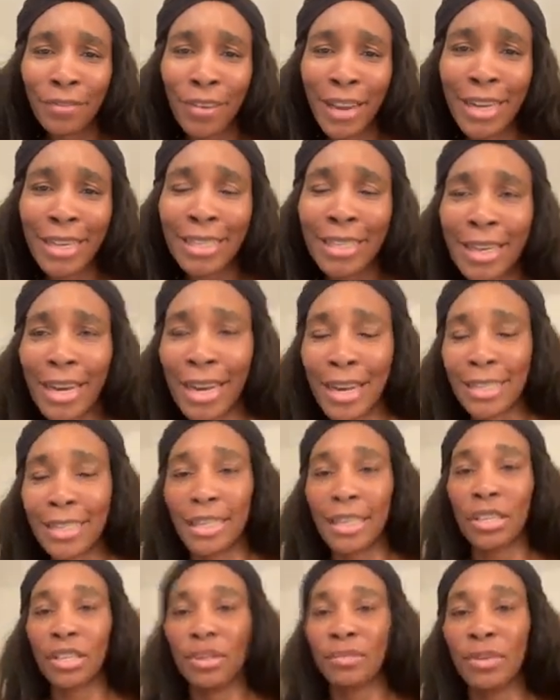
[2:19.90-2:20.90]

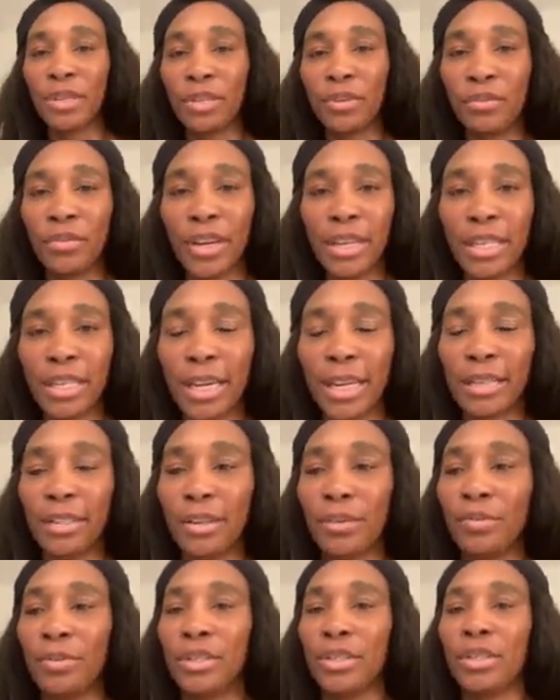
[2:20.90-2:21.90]
Fantastic. So Mr.
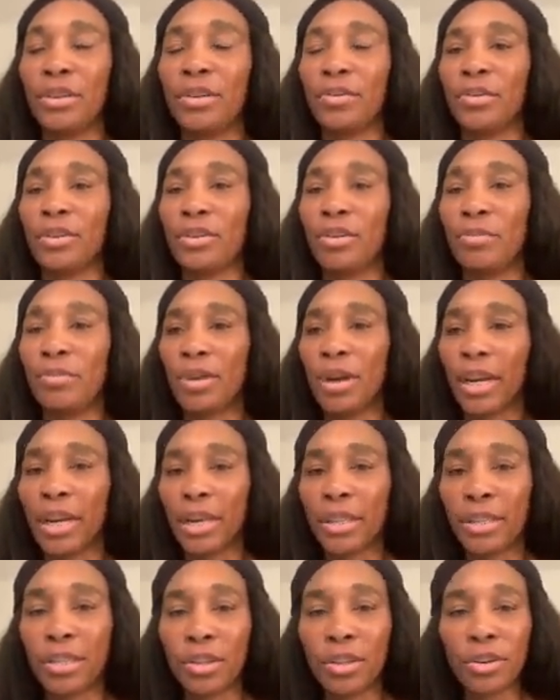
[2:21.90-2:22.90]
Fantastic wants to know the new
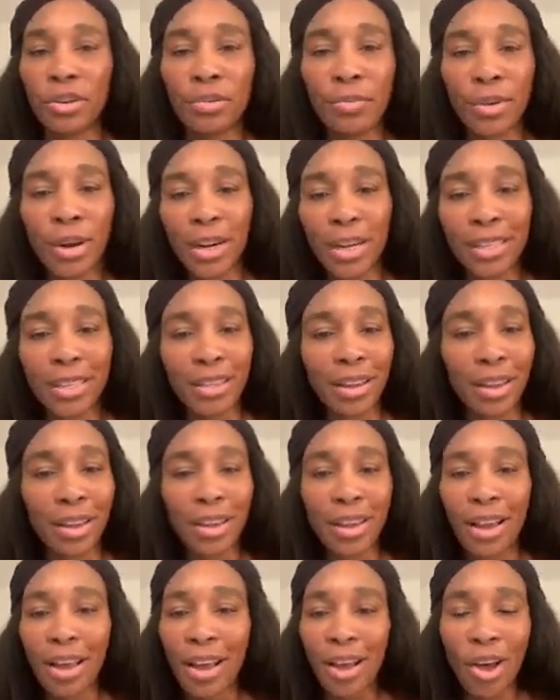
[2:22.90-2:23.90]
market. So the new market's
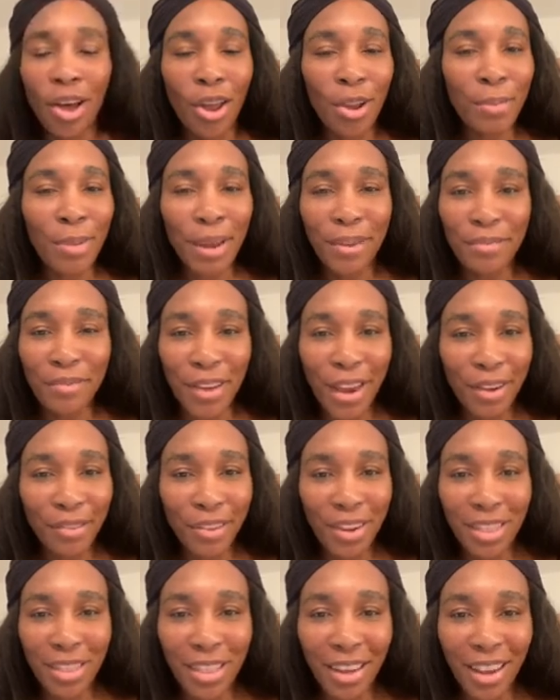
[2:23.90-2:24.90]
all of my
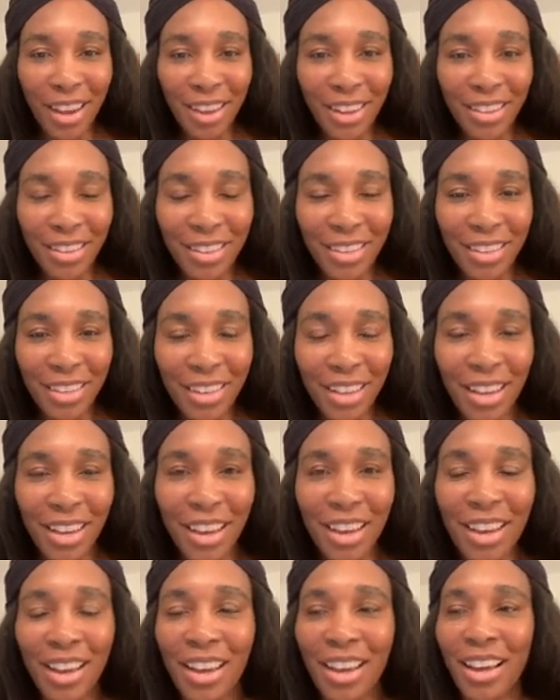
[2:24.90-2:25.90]
favorite things
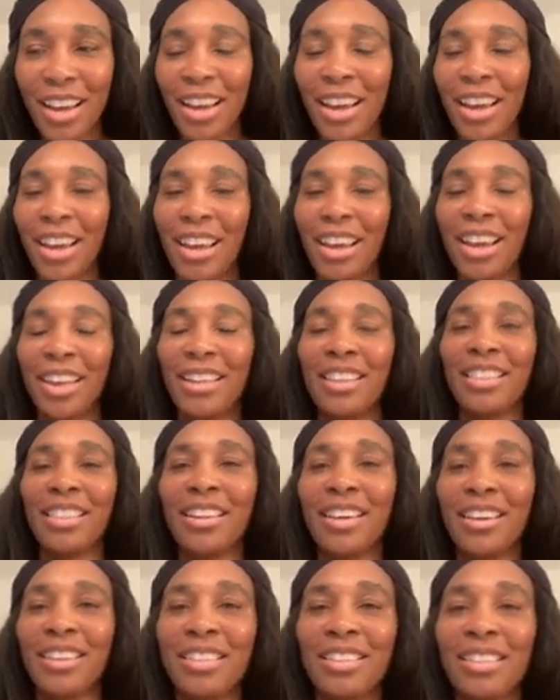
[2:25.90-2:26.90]
and the
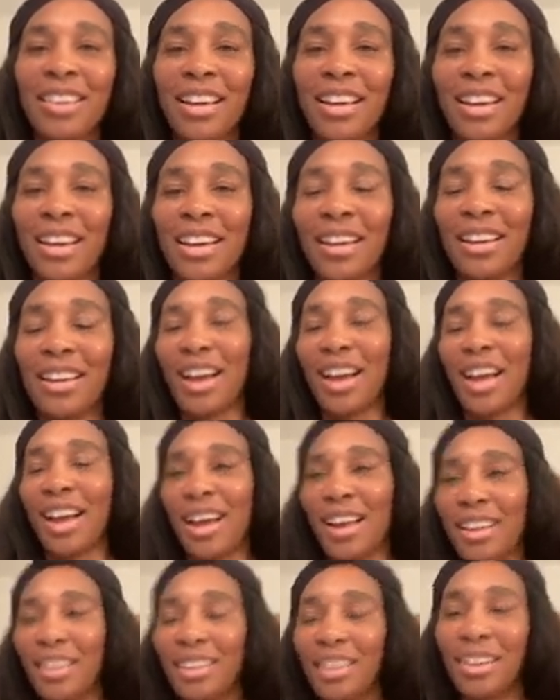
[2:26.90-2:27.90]
things that
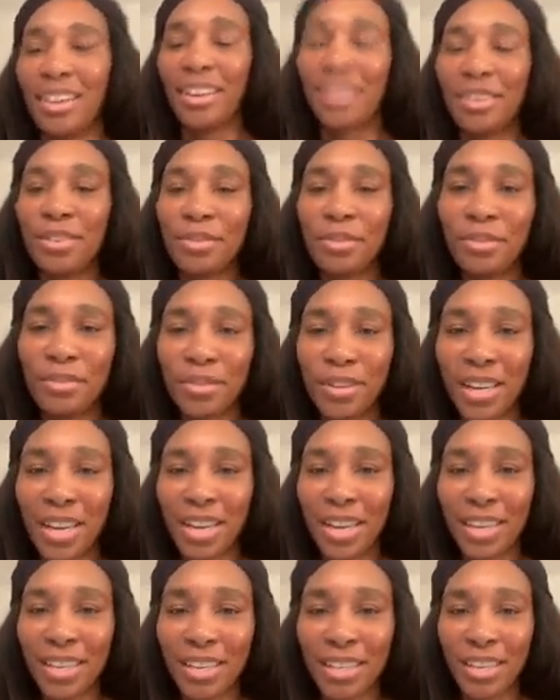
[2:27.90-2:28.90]
I love.
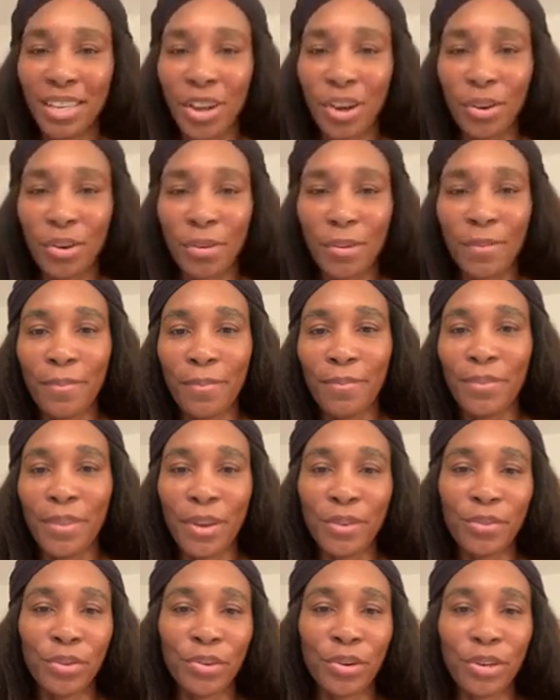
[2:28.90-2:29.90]
So
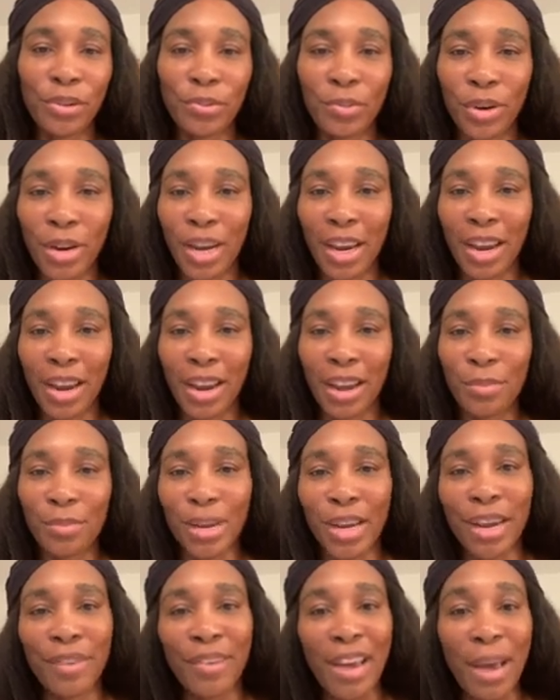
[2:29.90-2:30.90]
of course, working out.
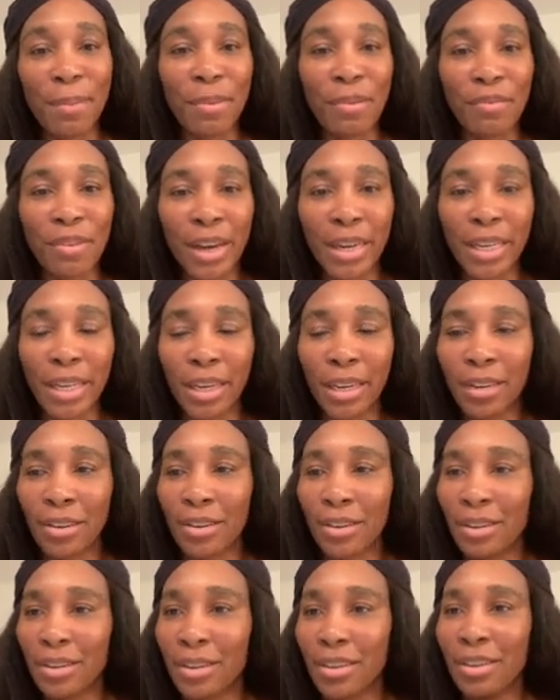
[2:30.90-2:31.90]
We have Happy Viking
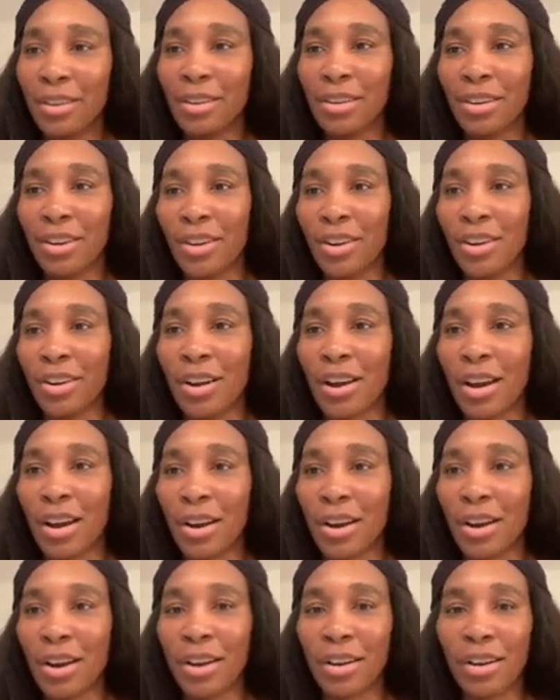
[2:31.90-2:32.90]
on
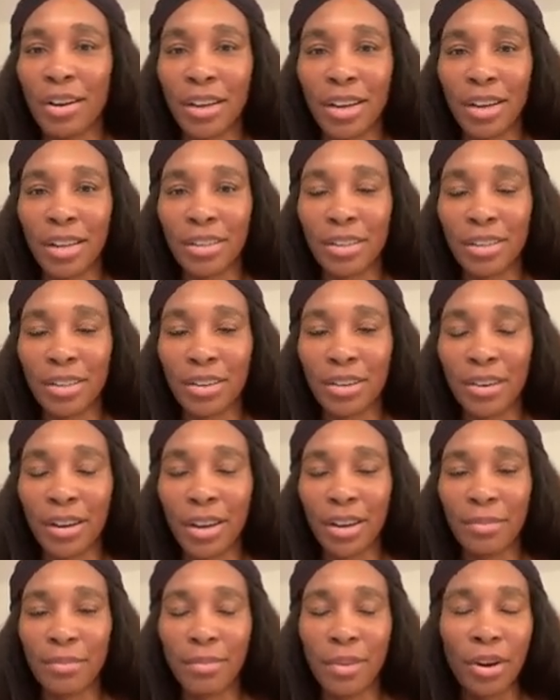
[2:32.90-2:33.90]
our
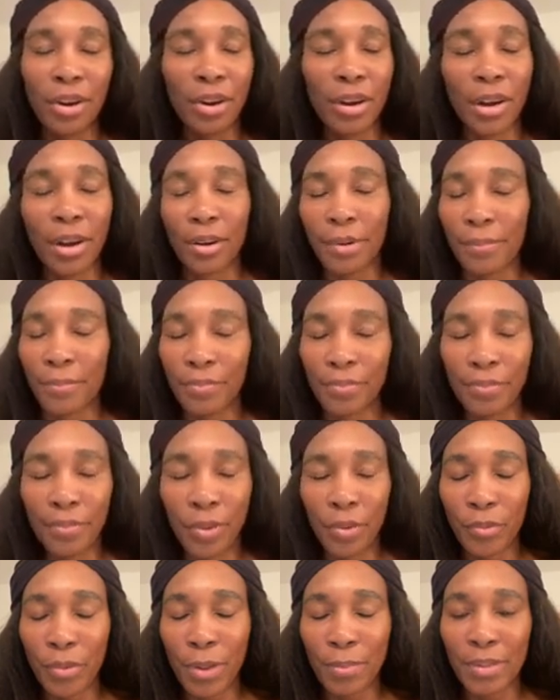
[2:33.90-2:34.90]
Instagram, on our
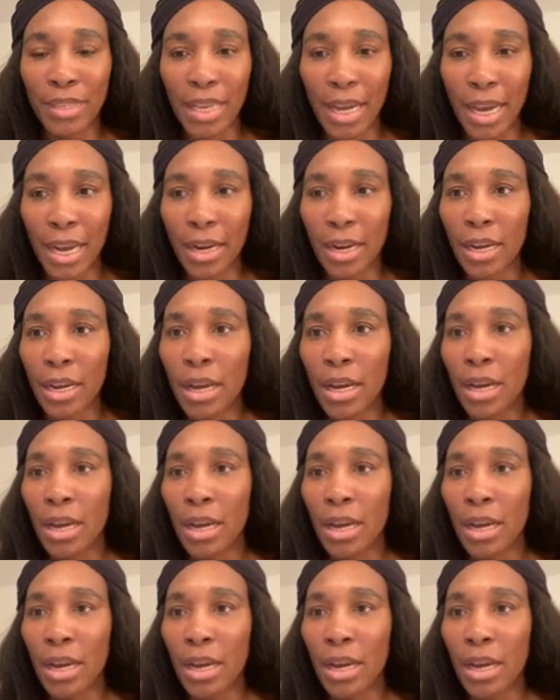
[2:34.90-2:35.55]
website.